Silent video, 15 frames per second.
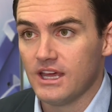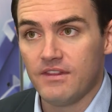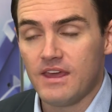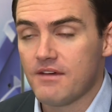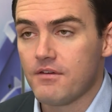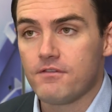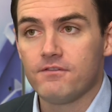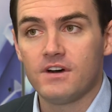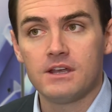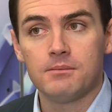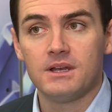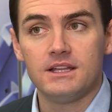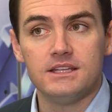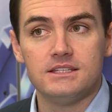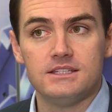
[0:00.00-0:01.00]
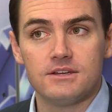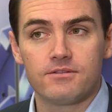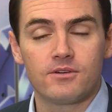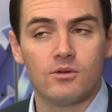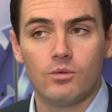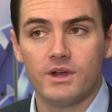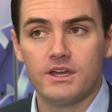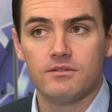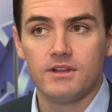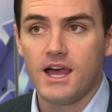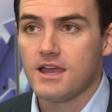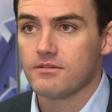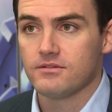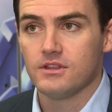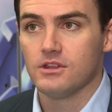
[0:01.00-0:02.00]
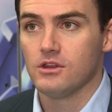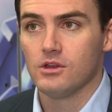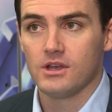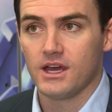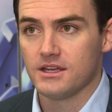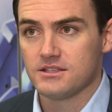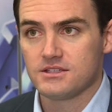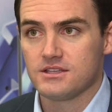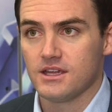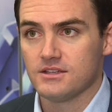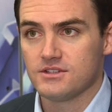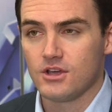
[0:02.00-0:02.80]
and they have a fundamentally different way of life than the United States.